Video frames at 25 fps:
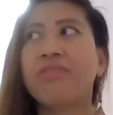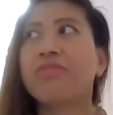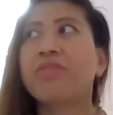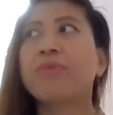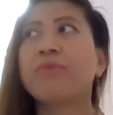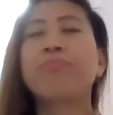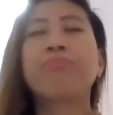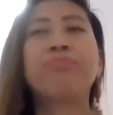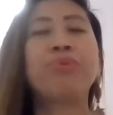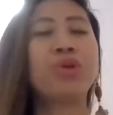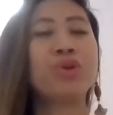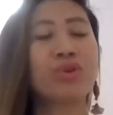the
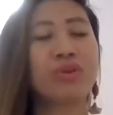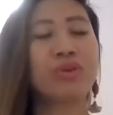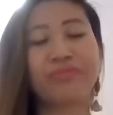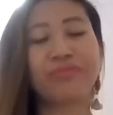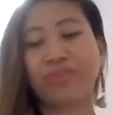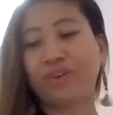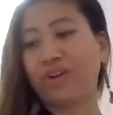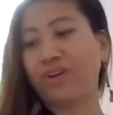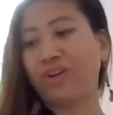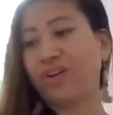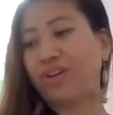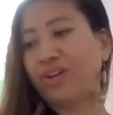
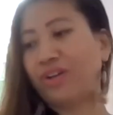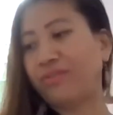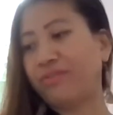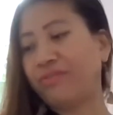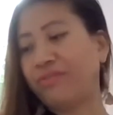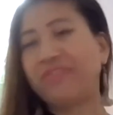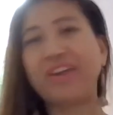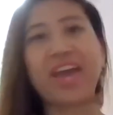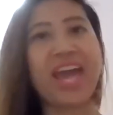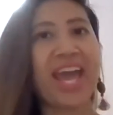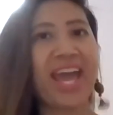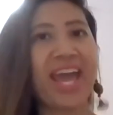beautiful
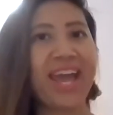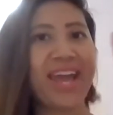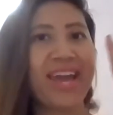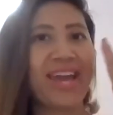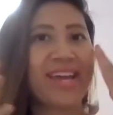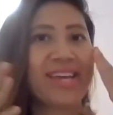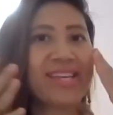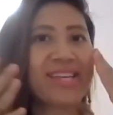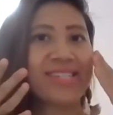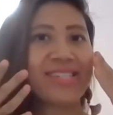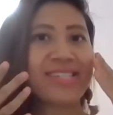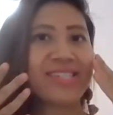
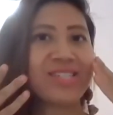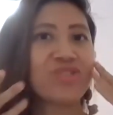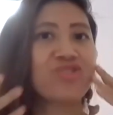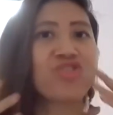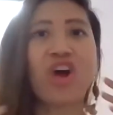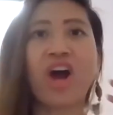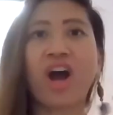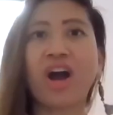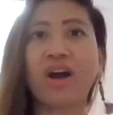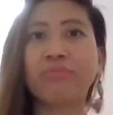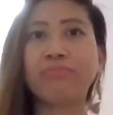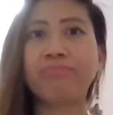face,
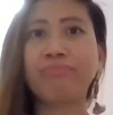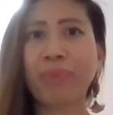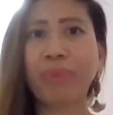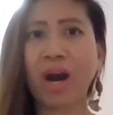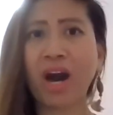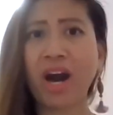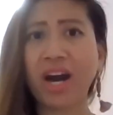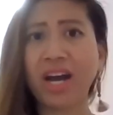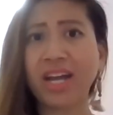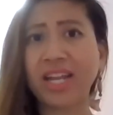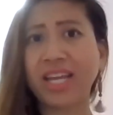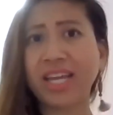strong
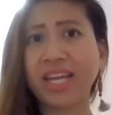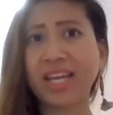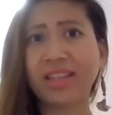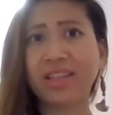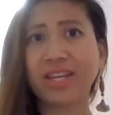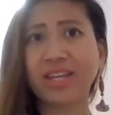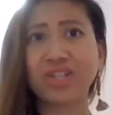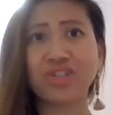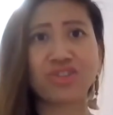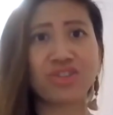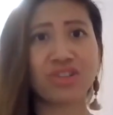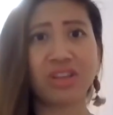body
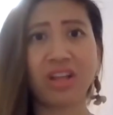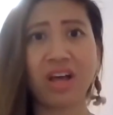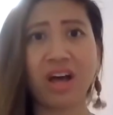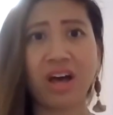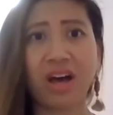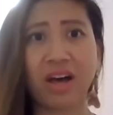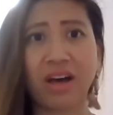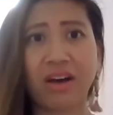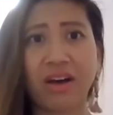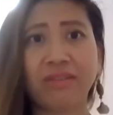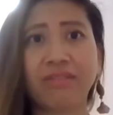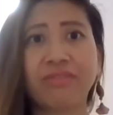that you
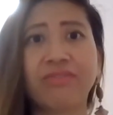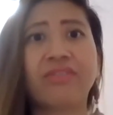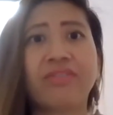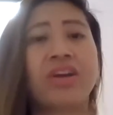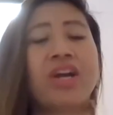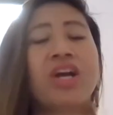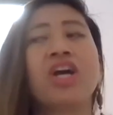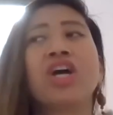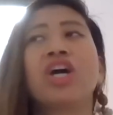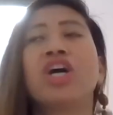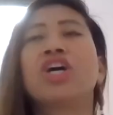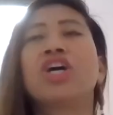love,
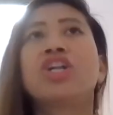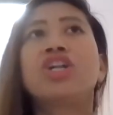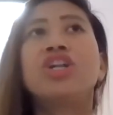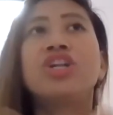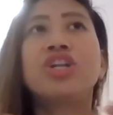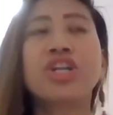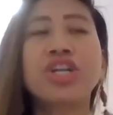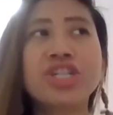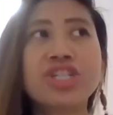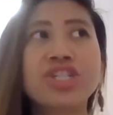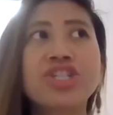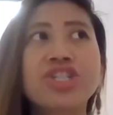
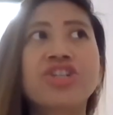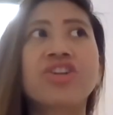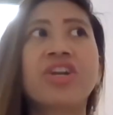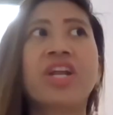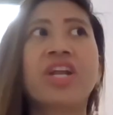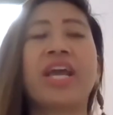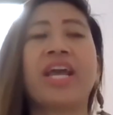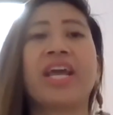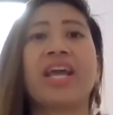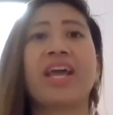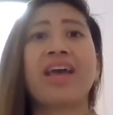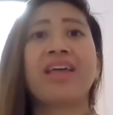
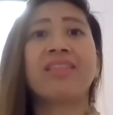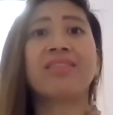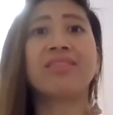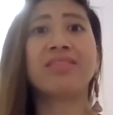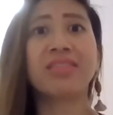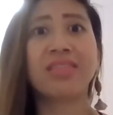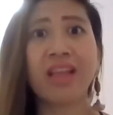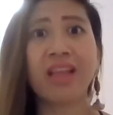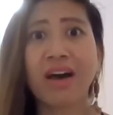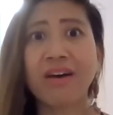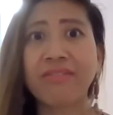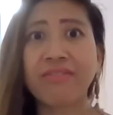nurturing and
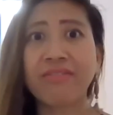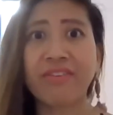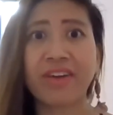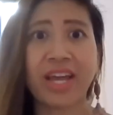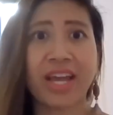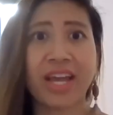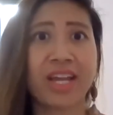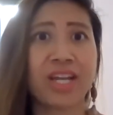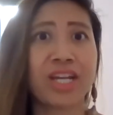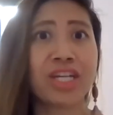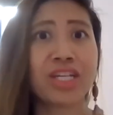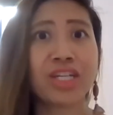
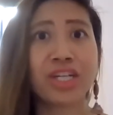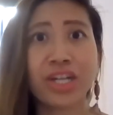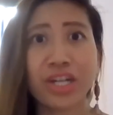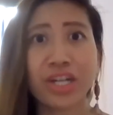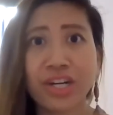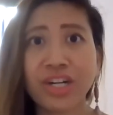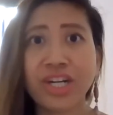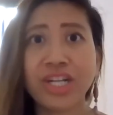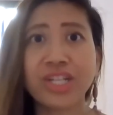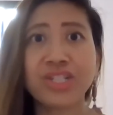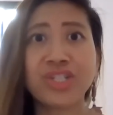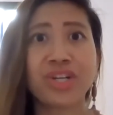loving and
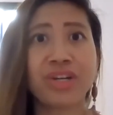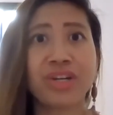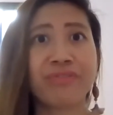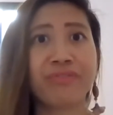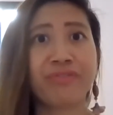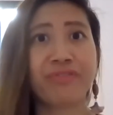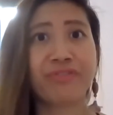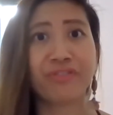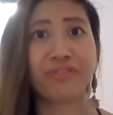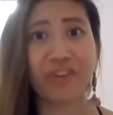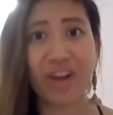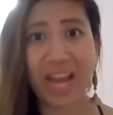encouraging
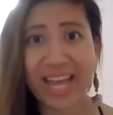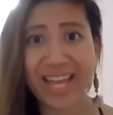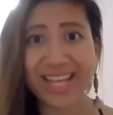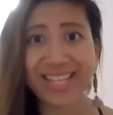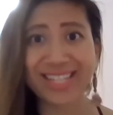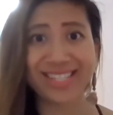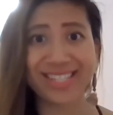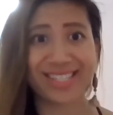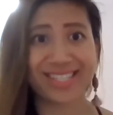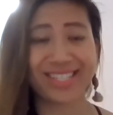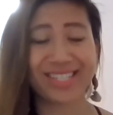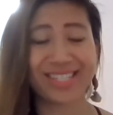
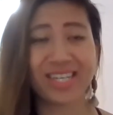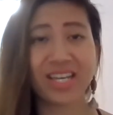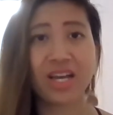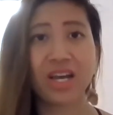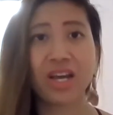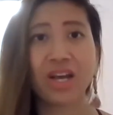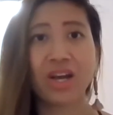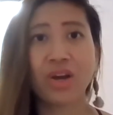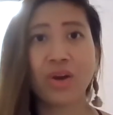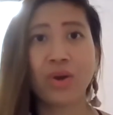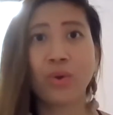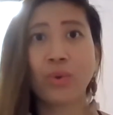friends
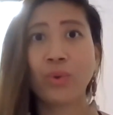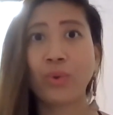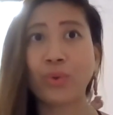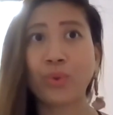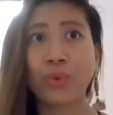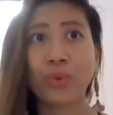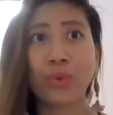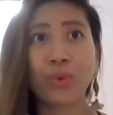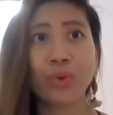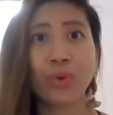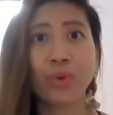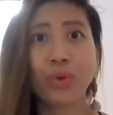
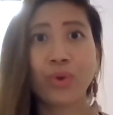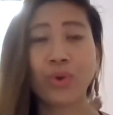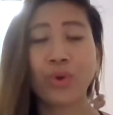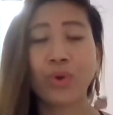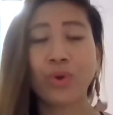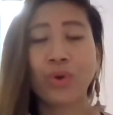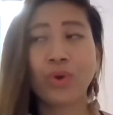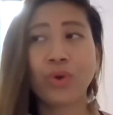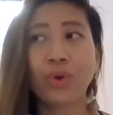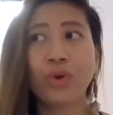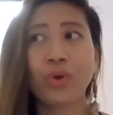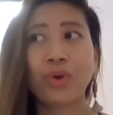who
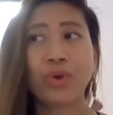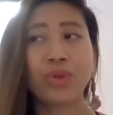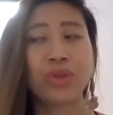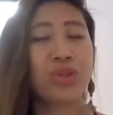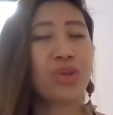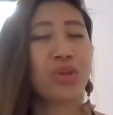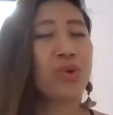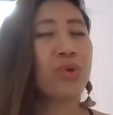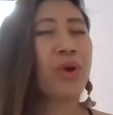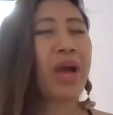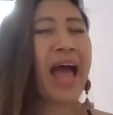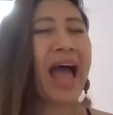
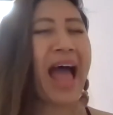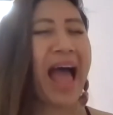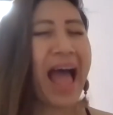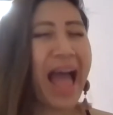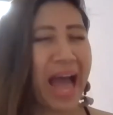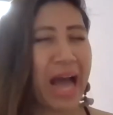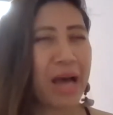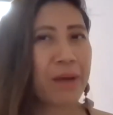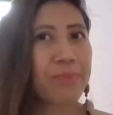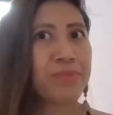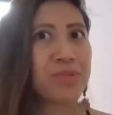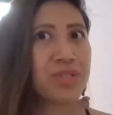you
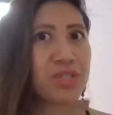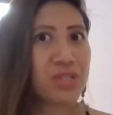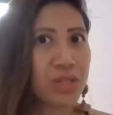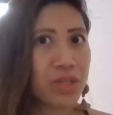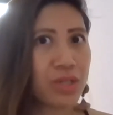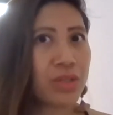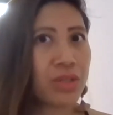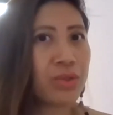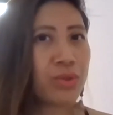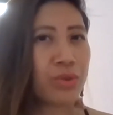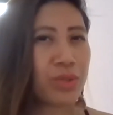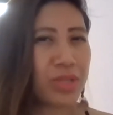
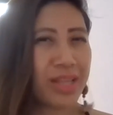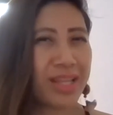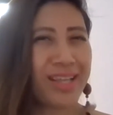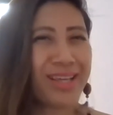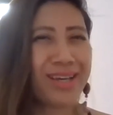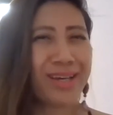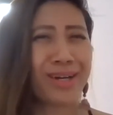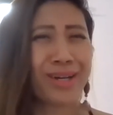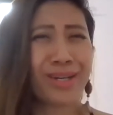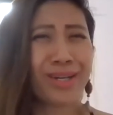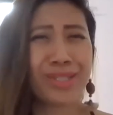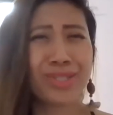
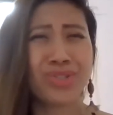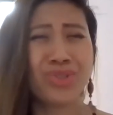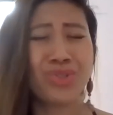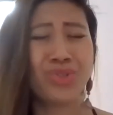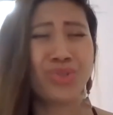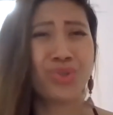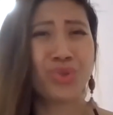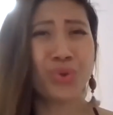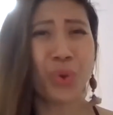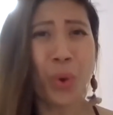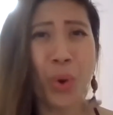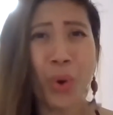absolutely
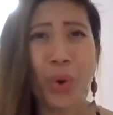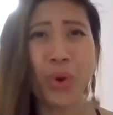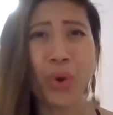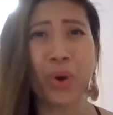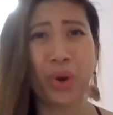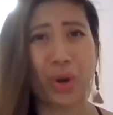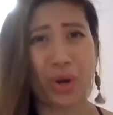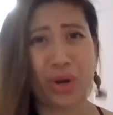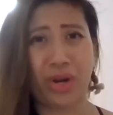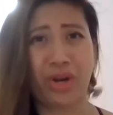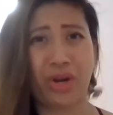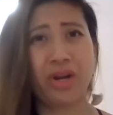
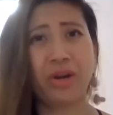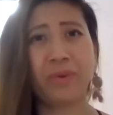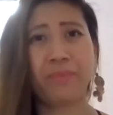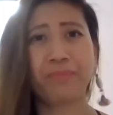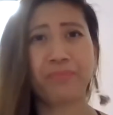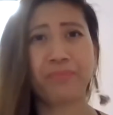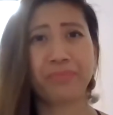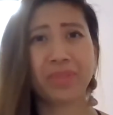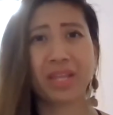adore.